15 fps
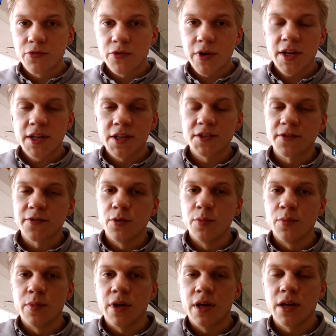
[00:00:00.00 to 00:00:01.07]
Greetings
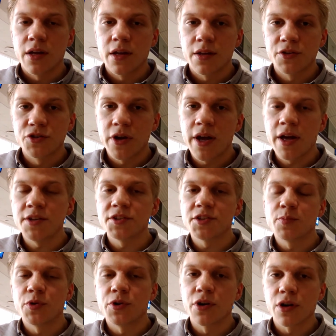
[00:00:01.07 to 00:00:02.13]
from
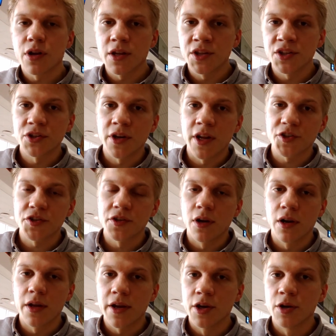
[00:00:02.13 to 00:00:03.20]
Johannesburg
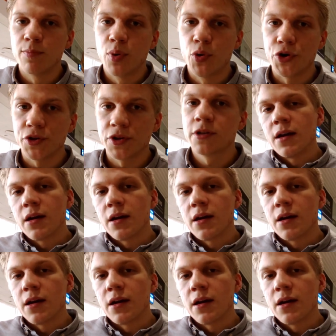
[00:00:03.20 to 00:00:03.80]
International Airport.